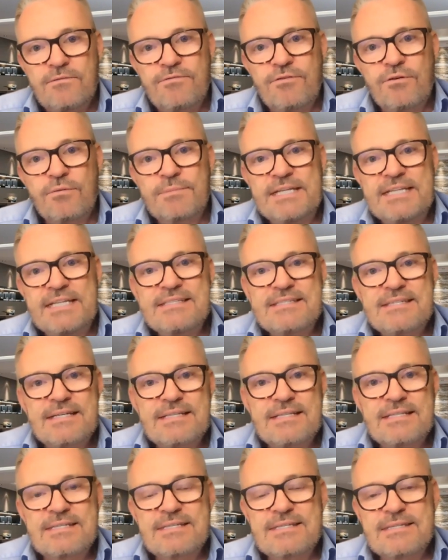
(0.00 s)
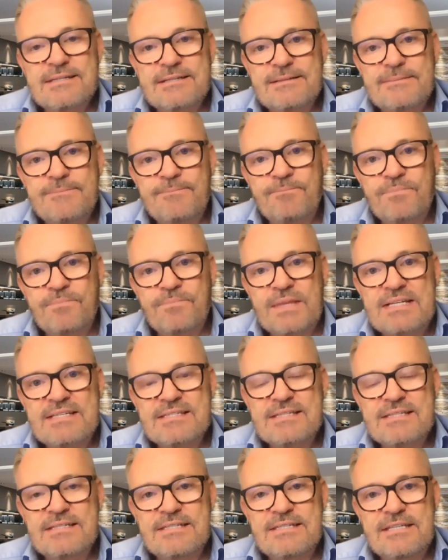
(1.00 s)
for me, sets
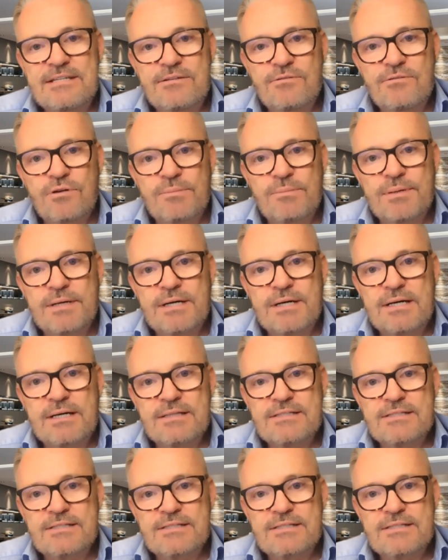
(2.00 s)
Zinzino apart.